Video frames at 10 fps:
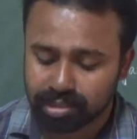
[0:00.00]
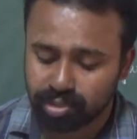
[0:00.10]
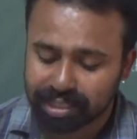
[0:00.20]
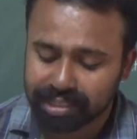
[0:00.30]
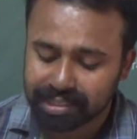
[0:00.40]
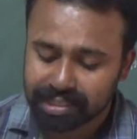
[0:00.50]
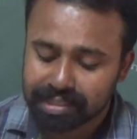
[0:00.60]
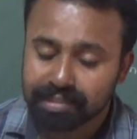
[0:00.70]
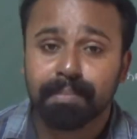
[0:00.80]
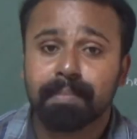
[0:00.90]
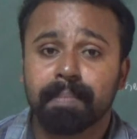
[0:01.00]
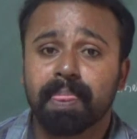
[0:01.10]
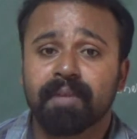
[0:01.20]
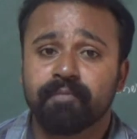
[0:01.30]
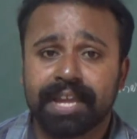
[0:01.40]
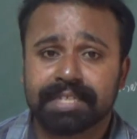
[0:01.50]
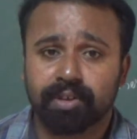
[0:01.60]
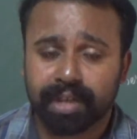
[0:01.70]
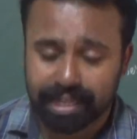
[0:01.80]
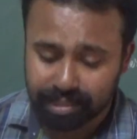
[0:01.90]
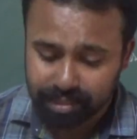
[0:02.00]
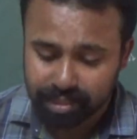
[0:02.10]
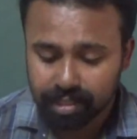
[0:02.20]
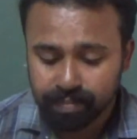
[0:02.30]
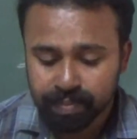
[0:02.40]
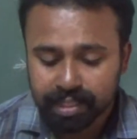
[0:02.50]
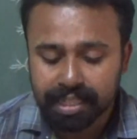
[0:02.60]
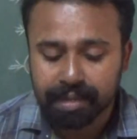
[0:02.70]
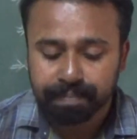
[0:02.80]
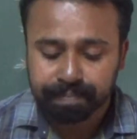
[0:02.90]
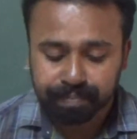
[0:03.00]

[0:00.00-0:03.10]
Look at the face. Okay, then